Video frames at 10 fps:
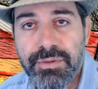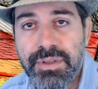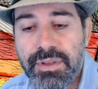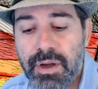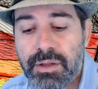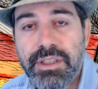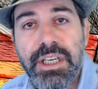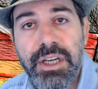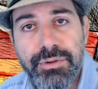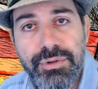called
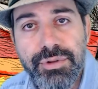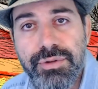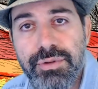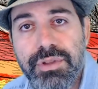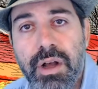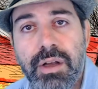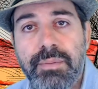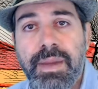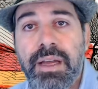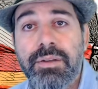Kianoush, to talk
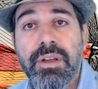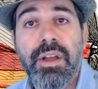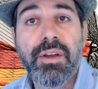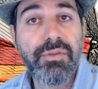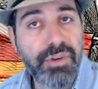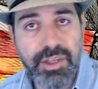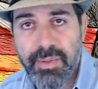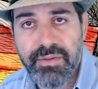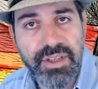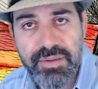about freedom
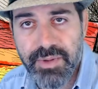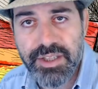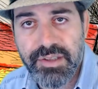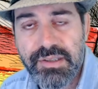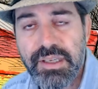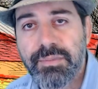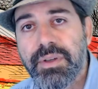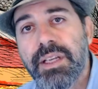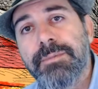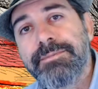of expression simply.
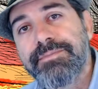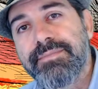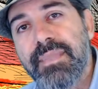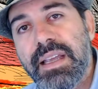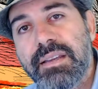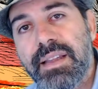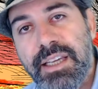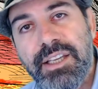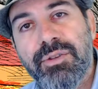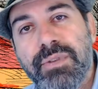
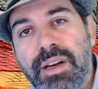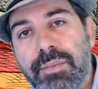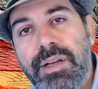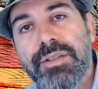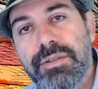Thank you very much.